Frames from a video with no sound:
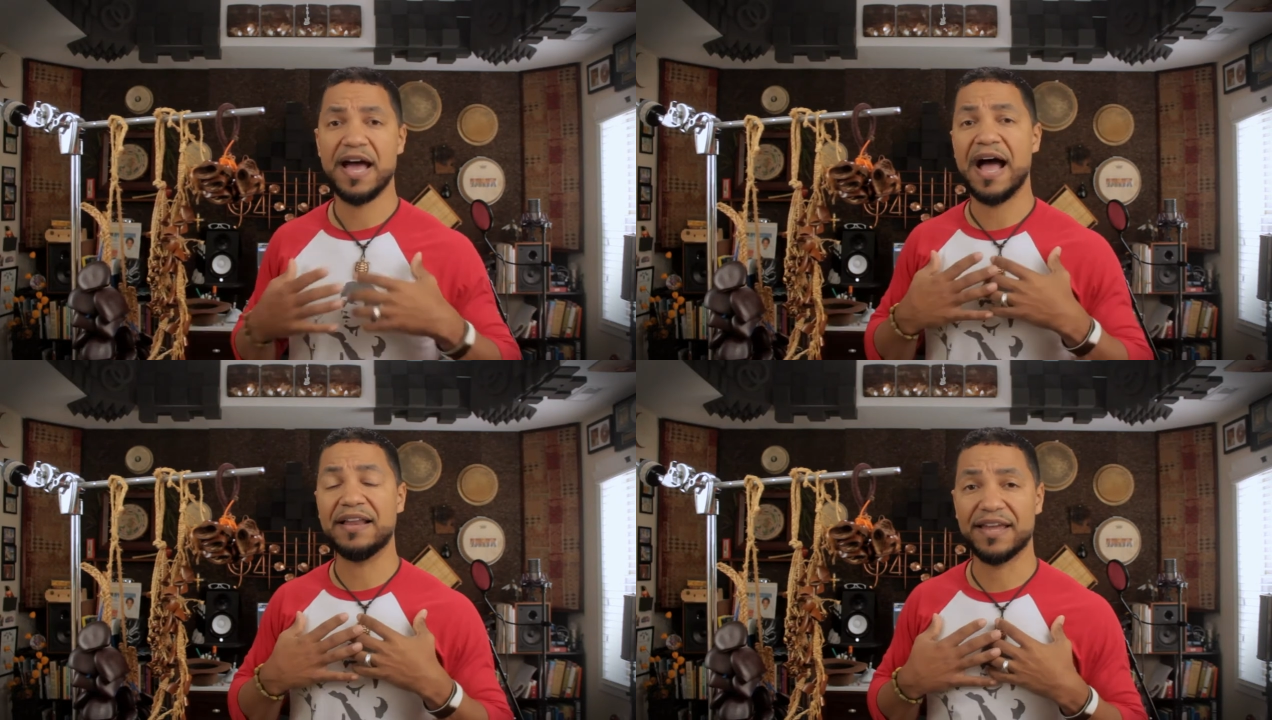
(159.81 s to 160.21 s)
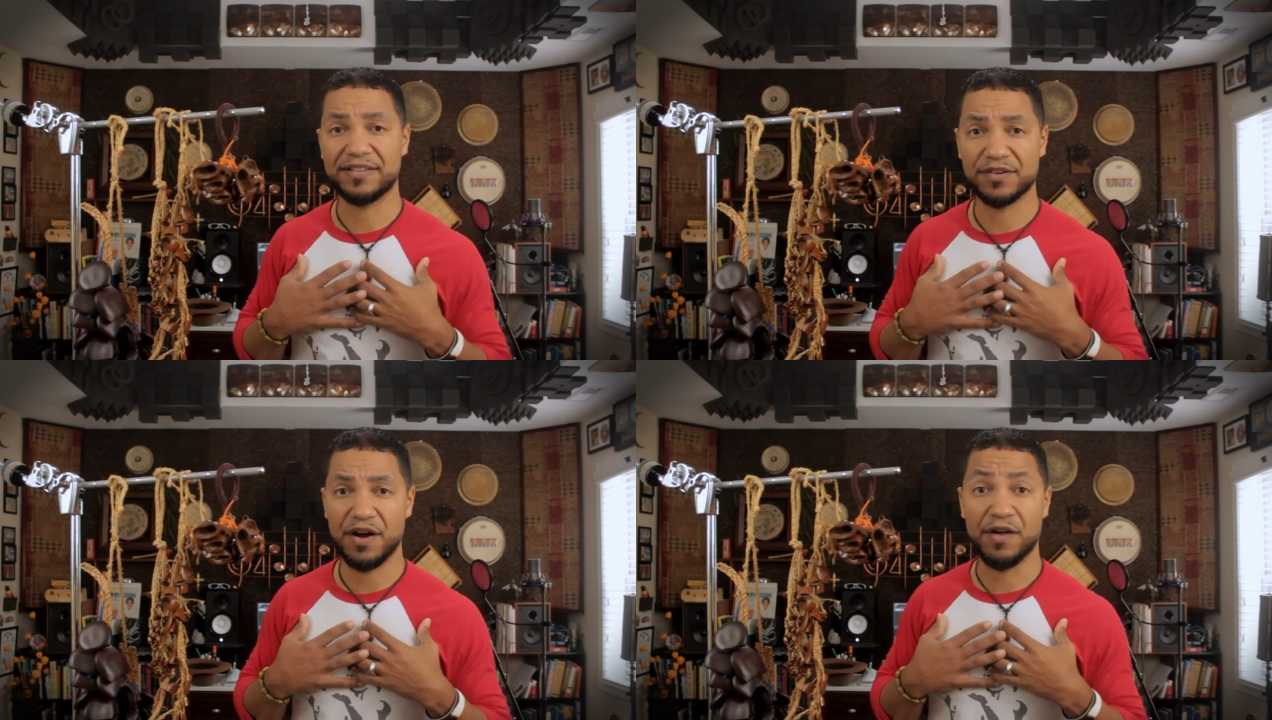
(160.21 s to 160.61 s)
I
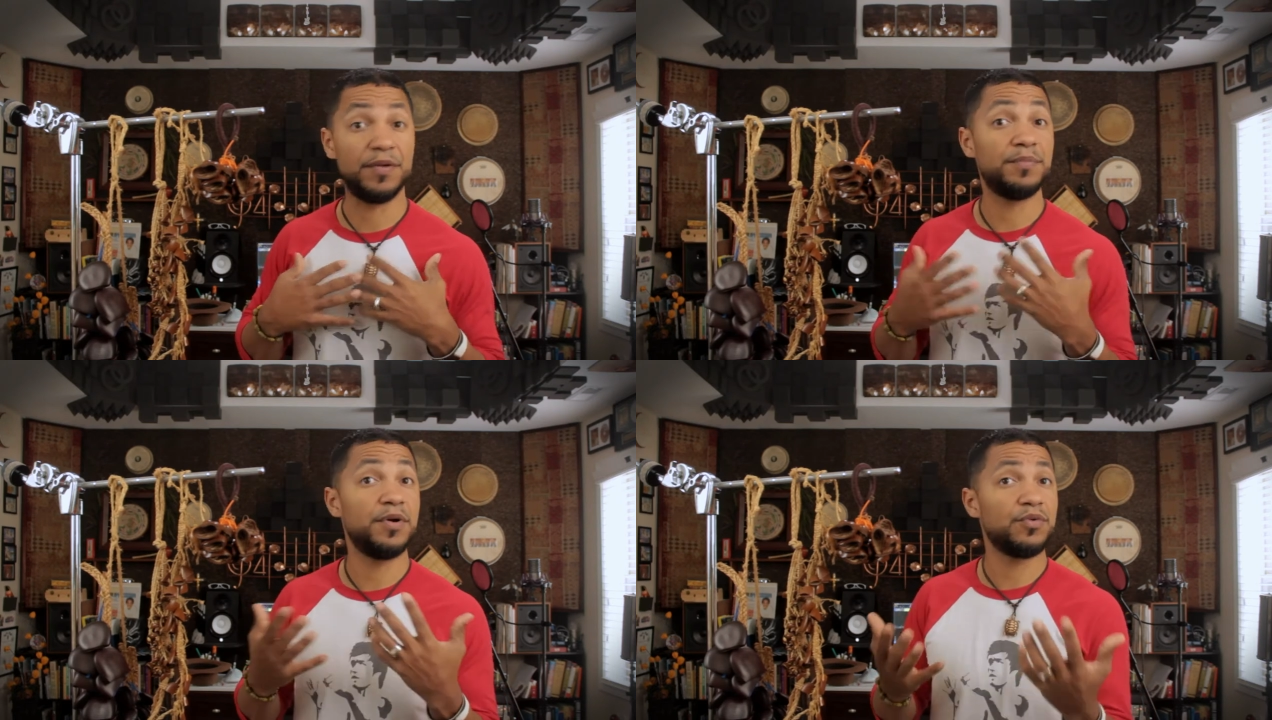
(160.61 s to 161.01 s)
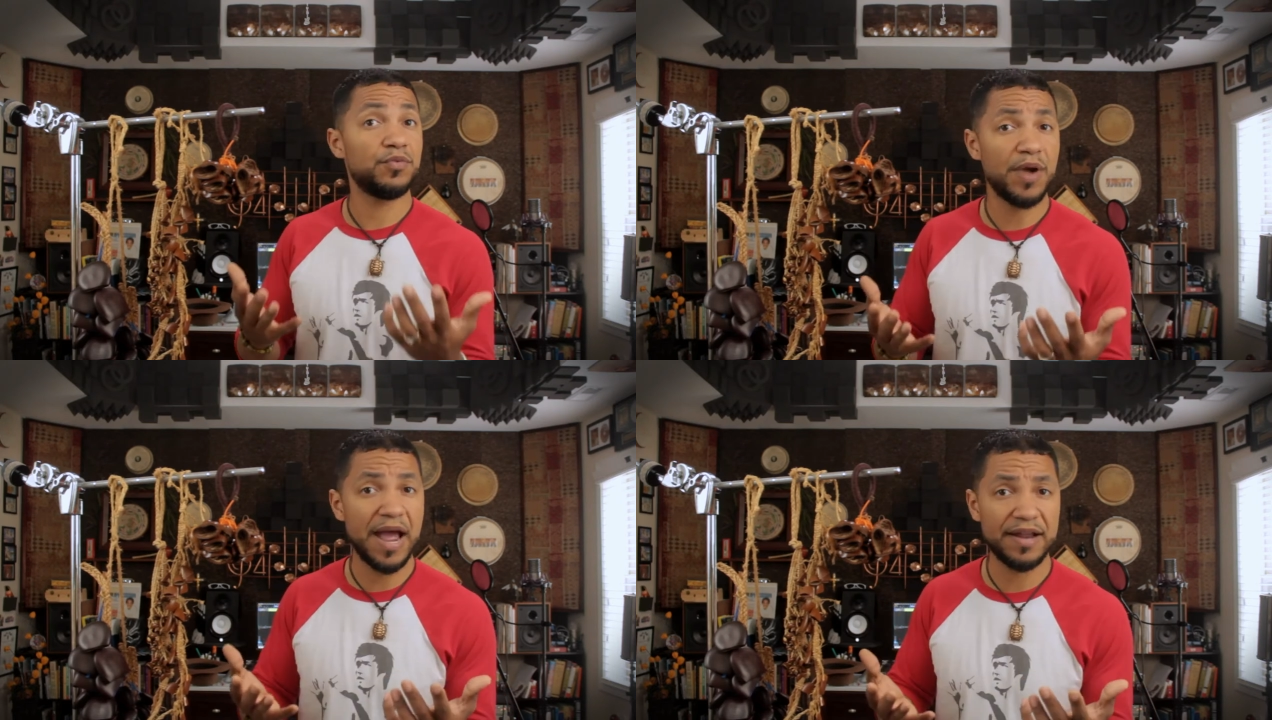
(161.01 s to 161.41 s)
like to call them
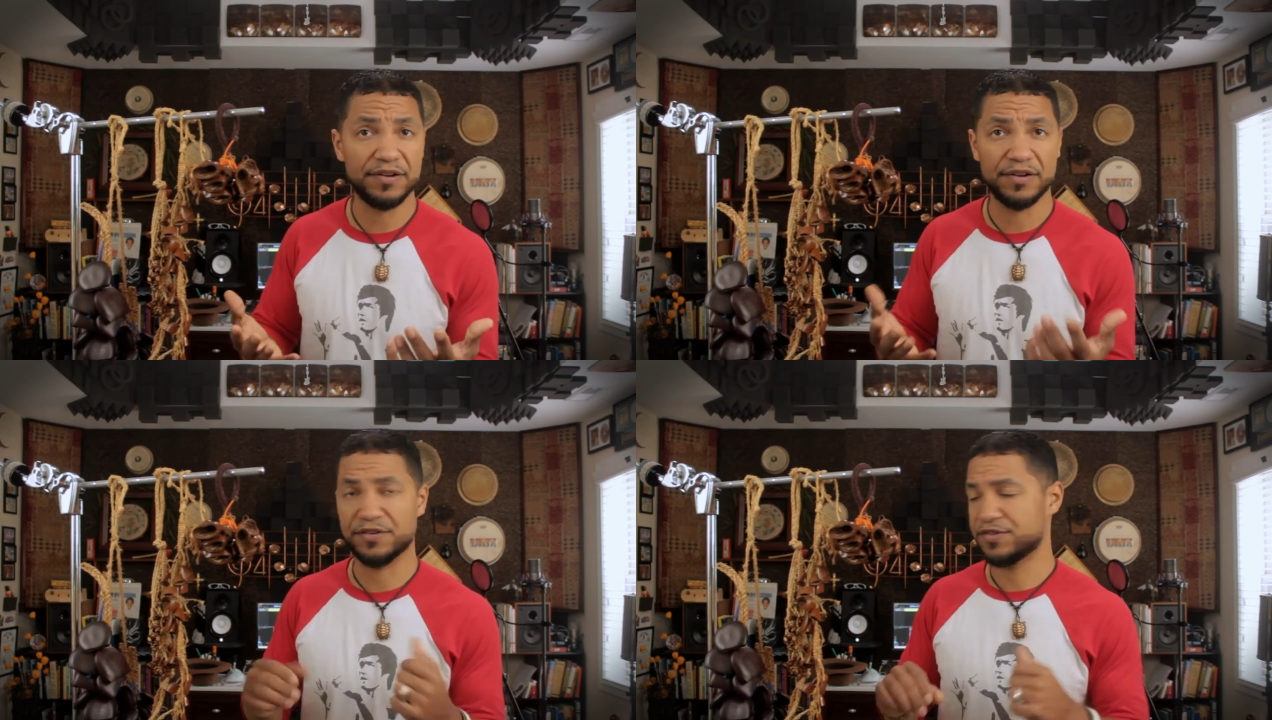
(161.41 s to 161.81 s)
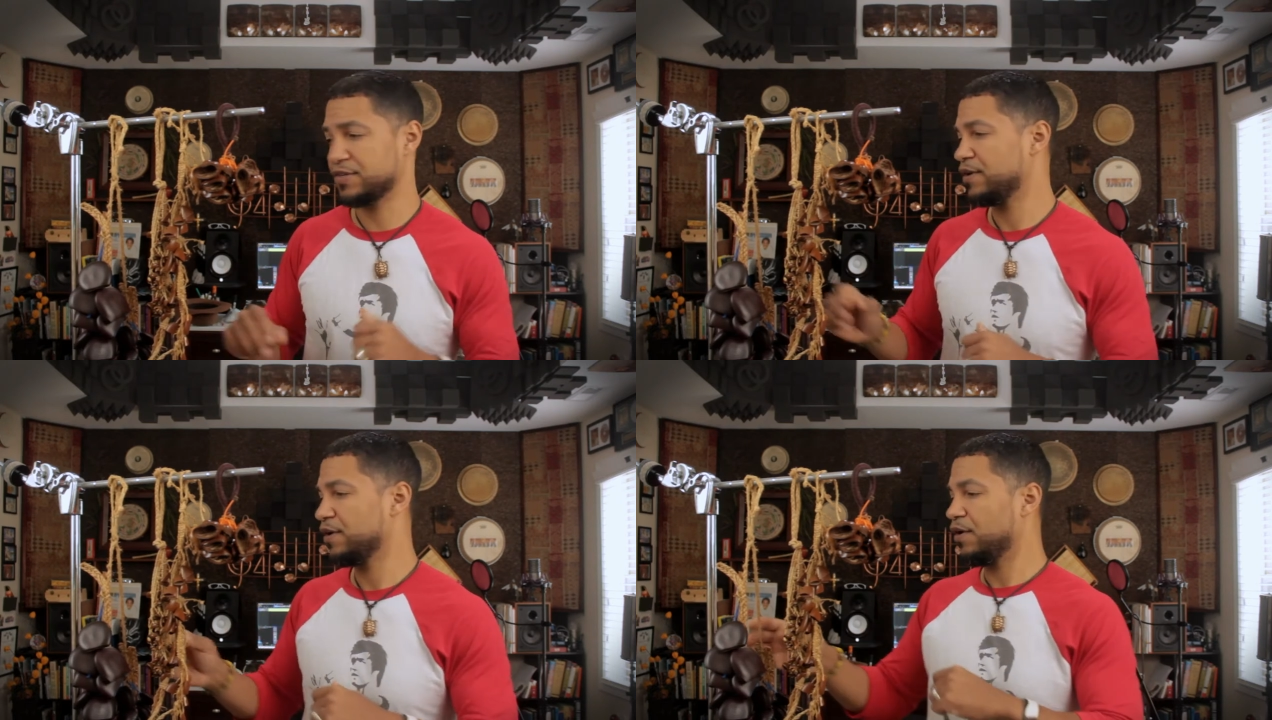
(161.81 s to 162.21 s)
rattlers.